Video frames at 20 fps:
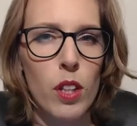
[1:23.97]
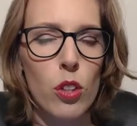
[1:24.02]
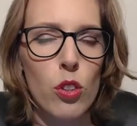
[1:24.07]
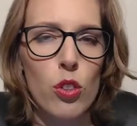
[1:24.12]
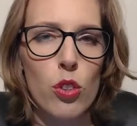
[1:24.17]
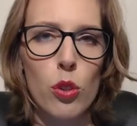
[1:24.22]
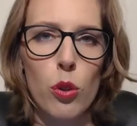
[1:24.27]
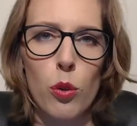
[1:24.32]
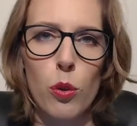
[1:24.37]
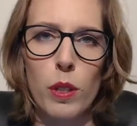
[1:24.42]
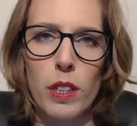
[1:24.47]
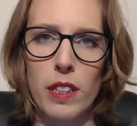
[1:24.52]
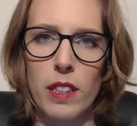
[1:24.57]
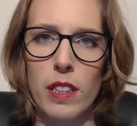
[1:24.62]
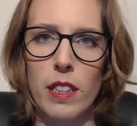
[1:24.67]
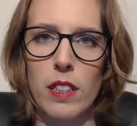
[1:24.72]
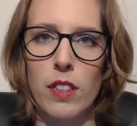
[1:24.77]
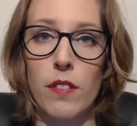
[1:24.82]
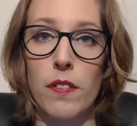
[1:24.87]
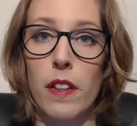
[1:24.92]
So
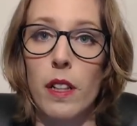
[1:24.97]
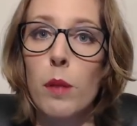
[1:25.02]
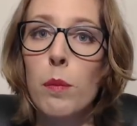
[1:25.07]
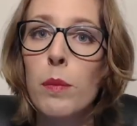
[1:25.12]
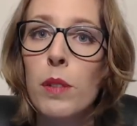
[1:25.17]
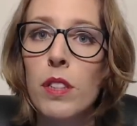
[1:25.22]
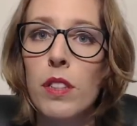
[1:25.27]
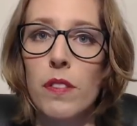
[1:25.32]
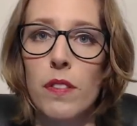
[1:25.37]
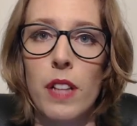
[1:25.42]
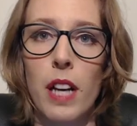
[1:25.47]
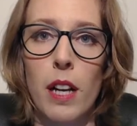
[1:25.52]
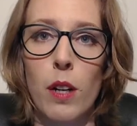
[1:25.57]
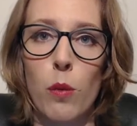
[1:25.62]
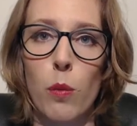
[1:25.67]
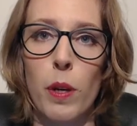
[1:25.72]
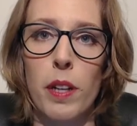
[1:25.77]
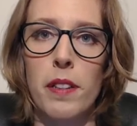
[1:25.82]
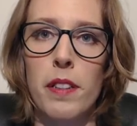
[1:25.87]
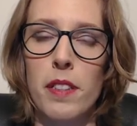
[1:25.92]
the development of that
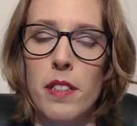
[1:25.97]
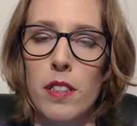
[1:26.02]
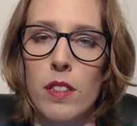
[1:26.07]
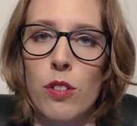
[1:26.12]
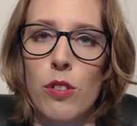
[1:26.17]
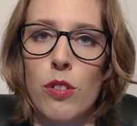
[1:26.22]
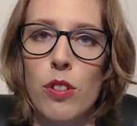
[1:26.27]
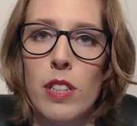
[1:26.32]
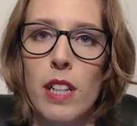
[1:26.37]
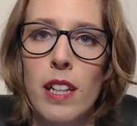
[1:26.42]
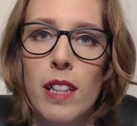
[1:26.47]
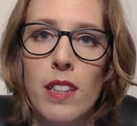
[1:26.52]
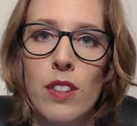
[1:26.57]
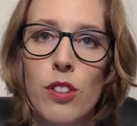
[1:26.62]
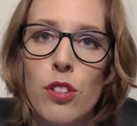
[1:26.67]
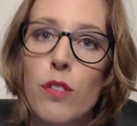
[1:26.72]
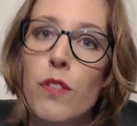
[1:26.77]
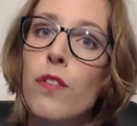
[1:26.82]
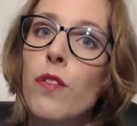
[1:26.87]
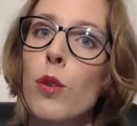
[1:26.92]
awareness and understanding
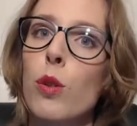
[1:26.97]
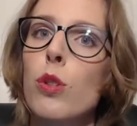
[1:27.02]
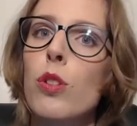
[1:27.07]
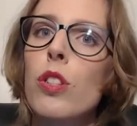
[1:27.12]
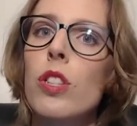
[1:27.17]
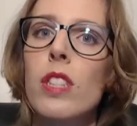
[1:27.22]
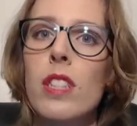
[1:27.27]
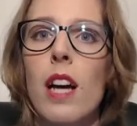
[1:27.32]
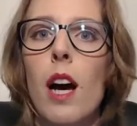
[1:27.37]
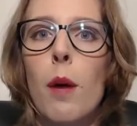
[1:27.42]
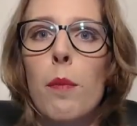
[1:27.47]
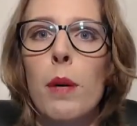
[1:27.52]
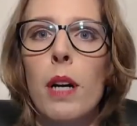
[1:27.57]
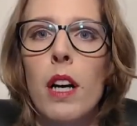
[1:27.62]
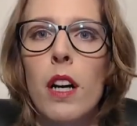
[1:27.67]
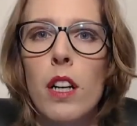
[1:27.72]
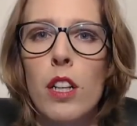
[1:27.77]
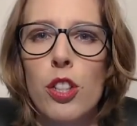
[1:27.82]
is the first step,